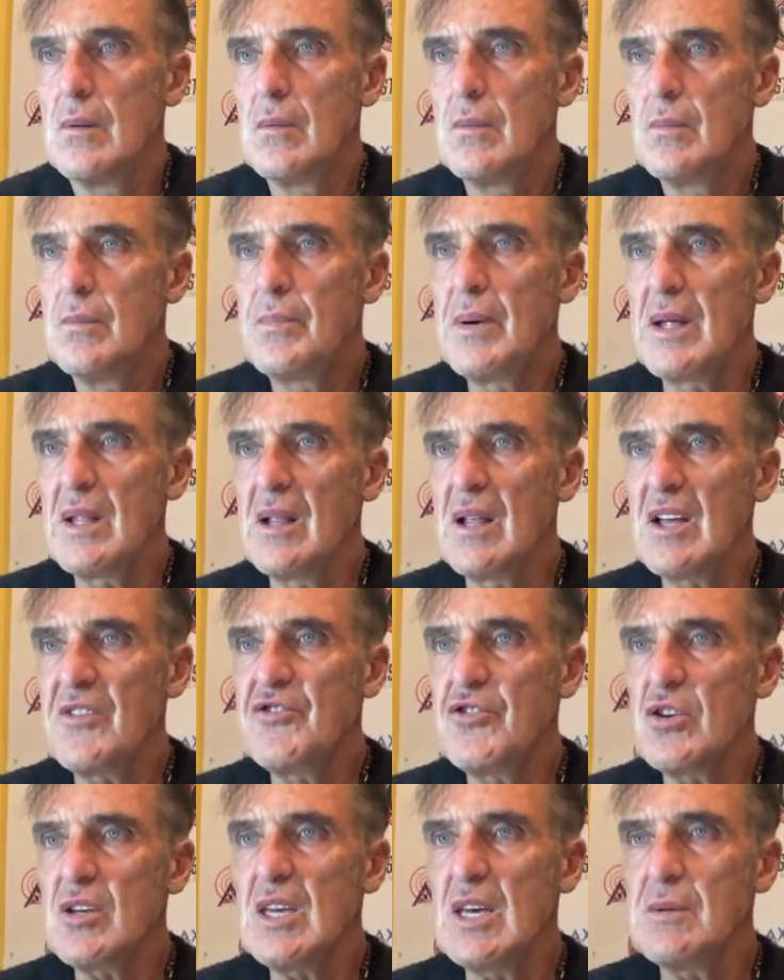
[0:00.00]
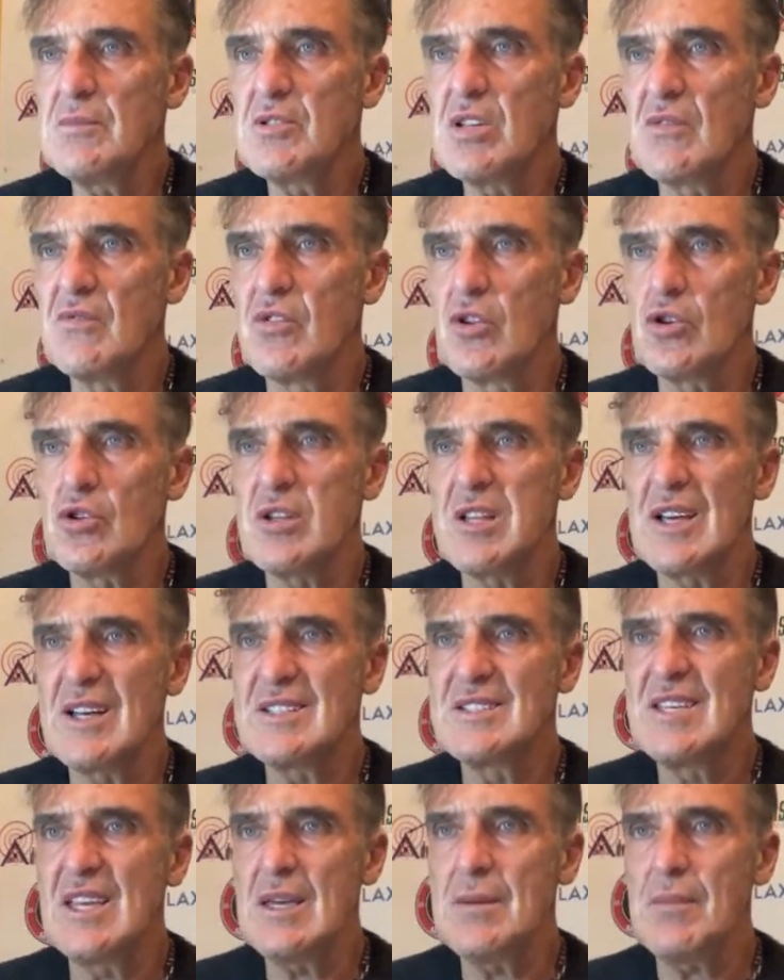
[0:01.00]
But the last few games have looked like a
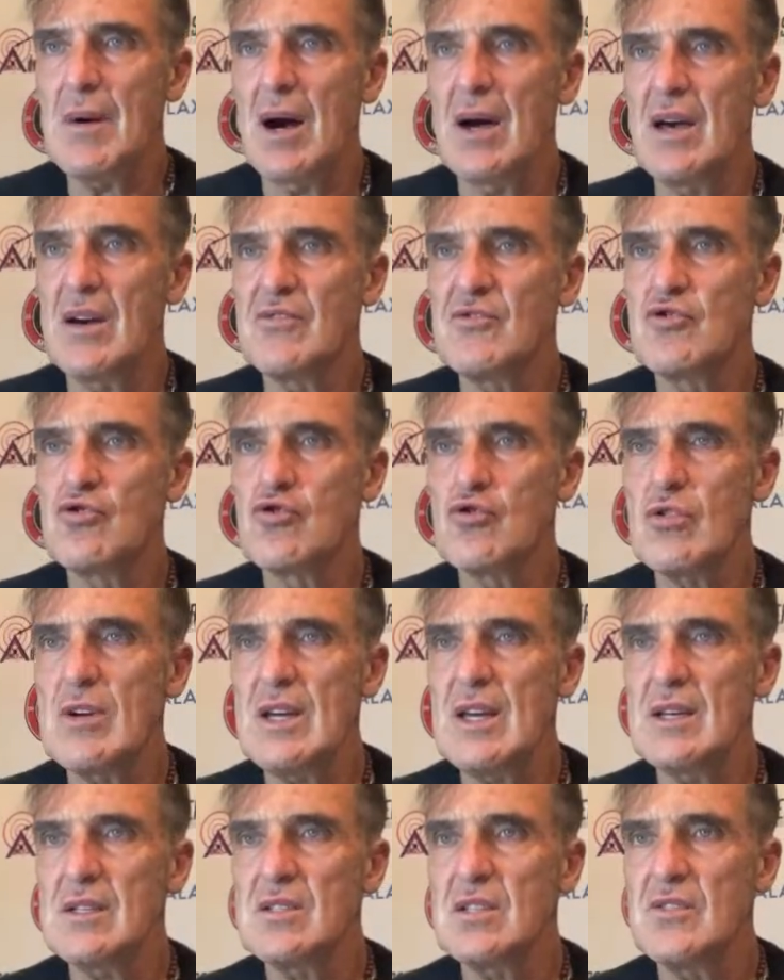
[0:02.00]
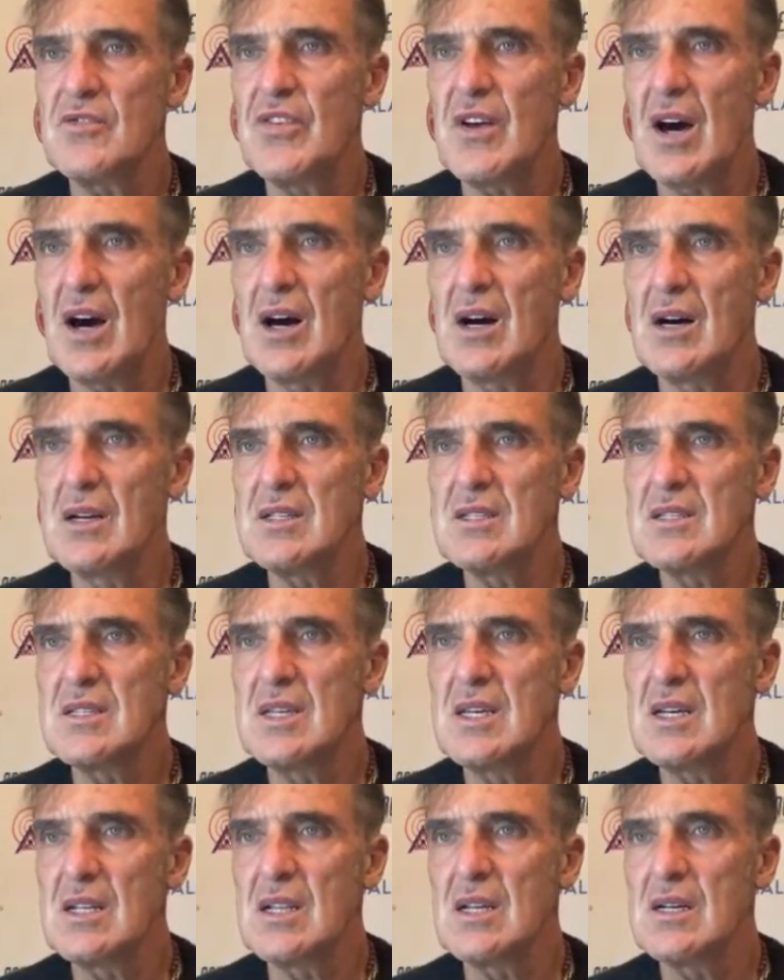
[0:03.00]
team. I have great issue for Alan
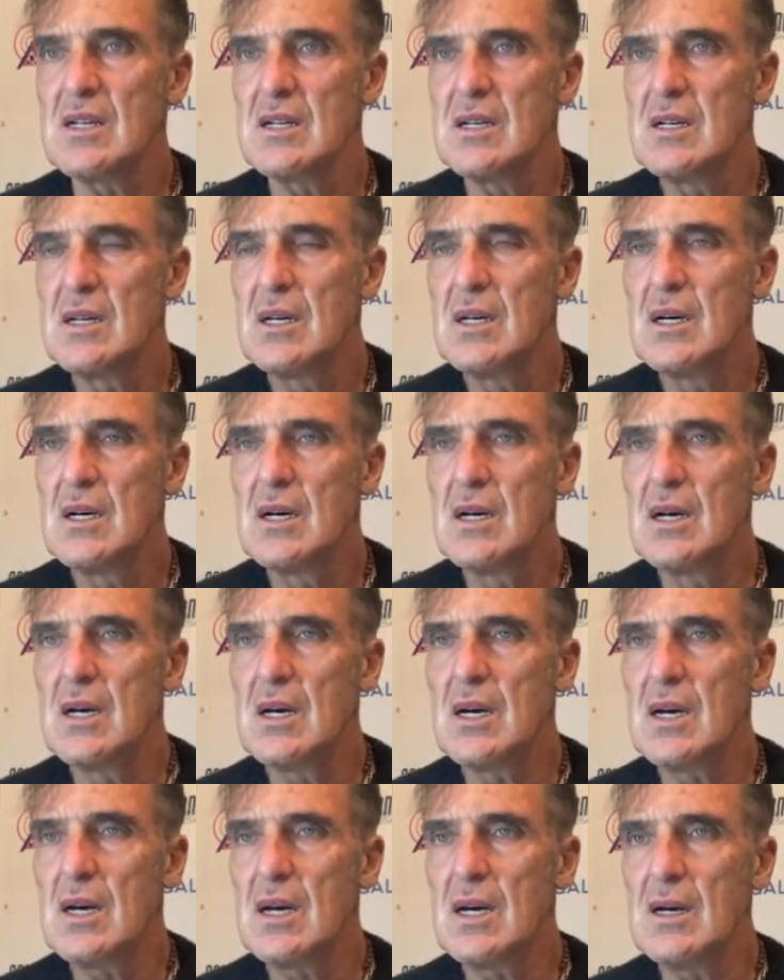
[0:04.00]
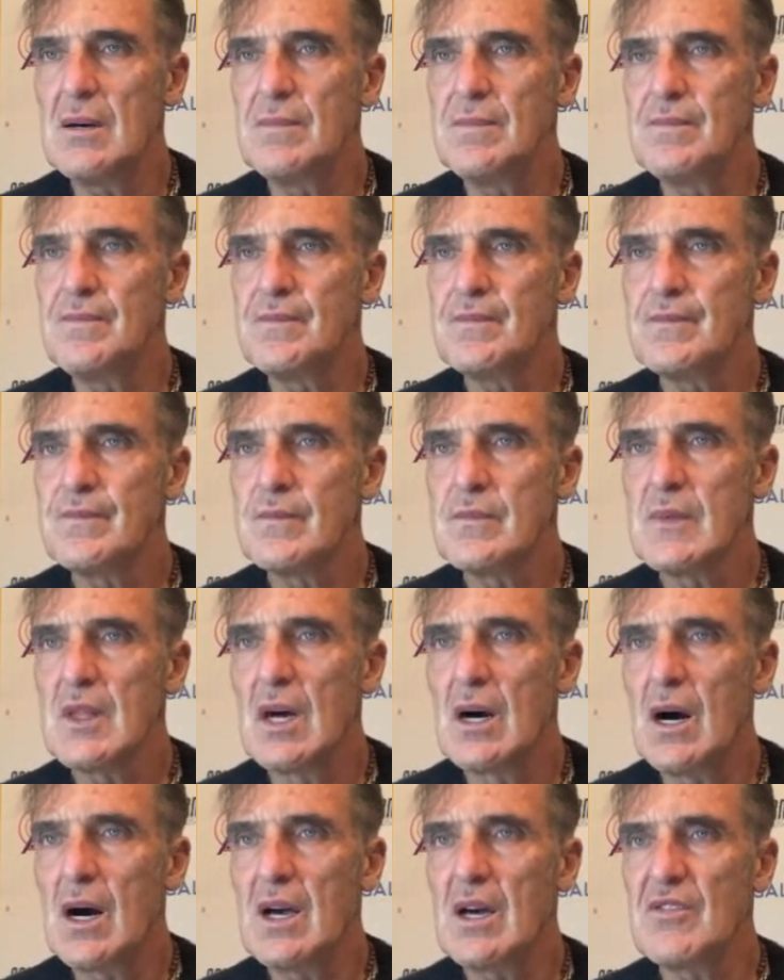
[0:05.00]
Keeler. I
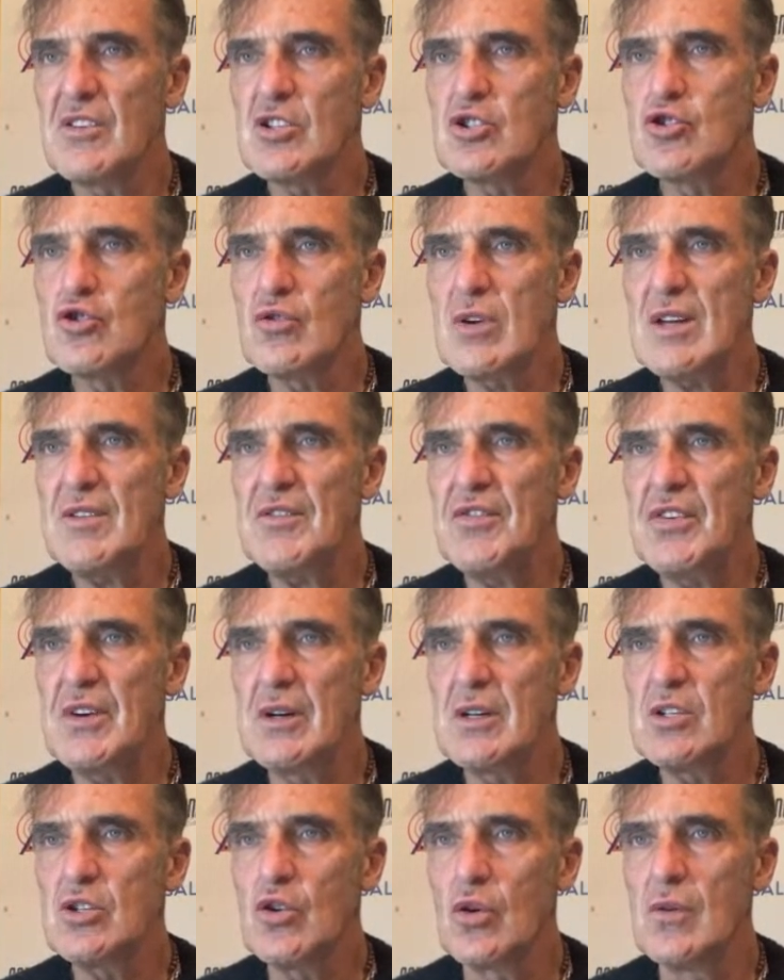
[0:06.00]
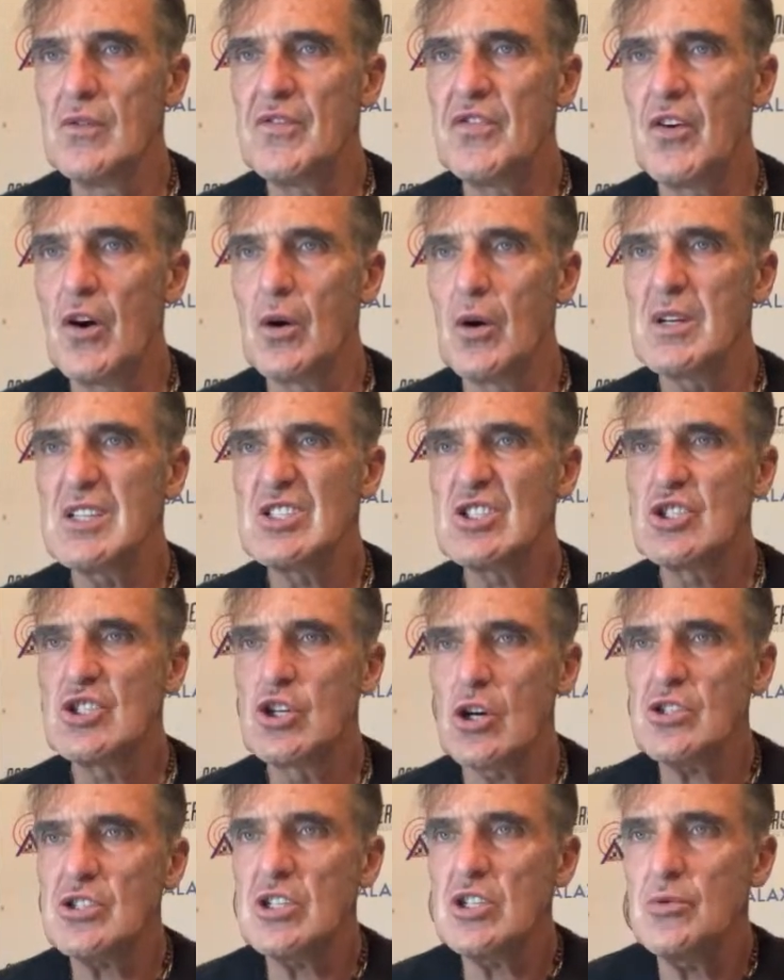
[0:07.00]
have a great feeling going forward.
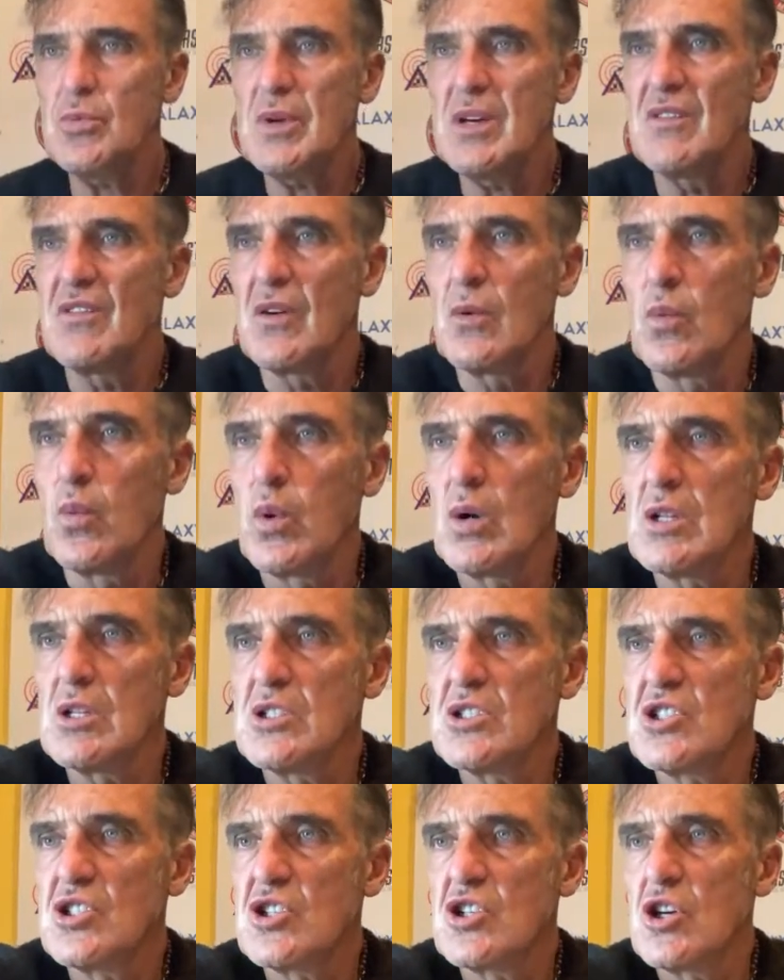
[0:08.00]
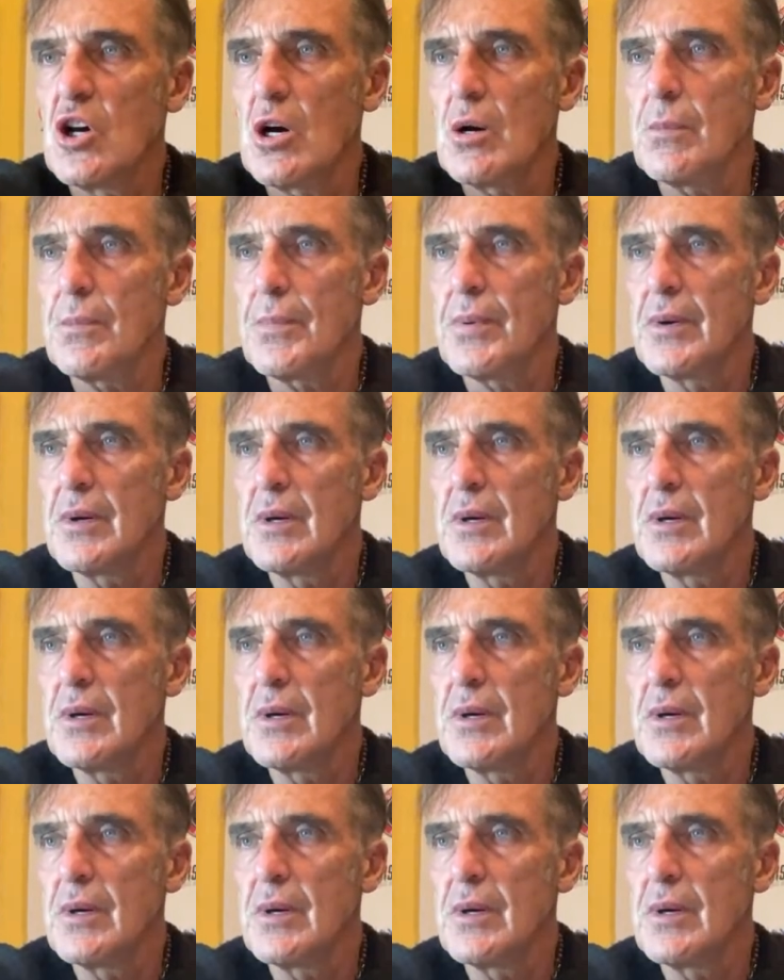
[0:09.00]
Gutted we have a World Cup.